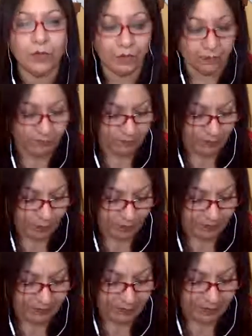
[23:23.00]
I'm
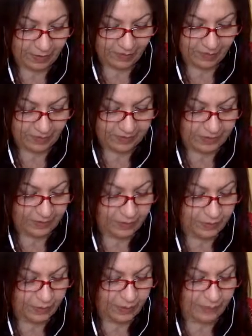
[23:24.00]
hoping that I'm saying
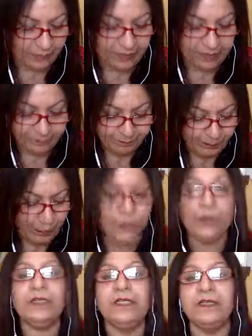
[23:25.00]
it correctly,
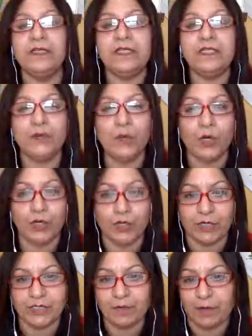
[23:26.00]
who did this water
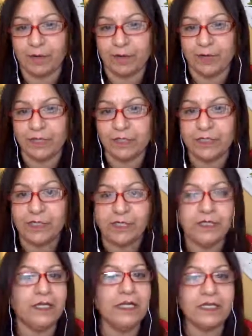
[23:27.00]
experiment.
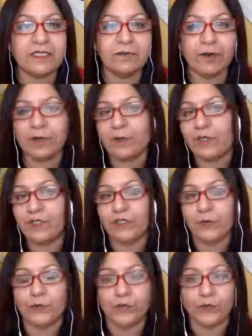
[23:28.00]
And he
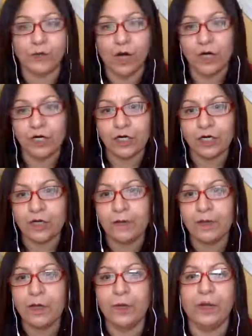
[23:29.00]
experimented with water
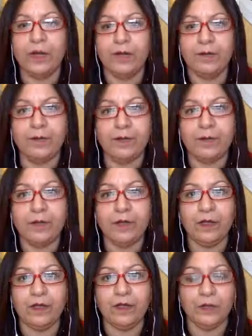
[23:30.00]
when
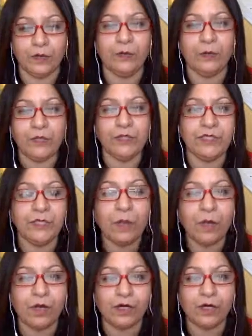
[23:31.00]
people, you know, when you take
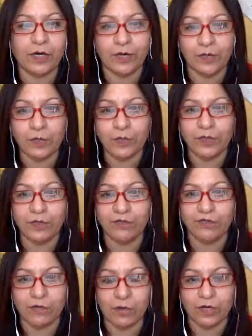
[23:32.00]
water and you give
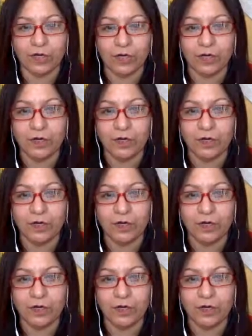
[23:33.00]
water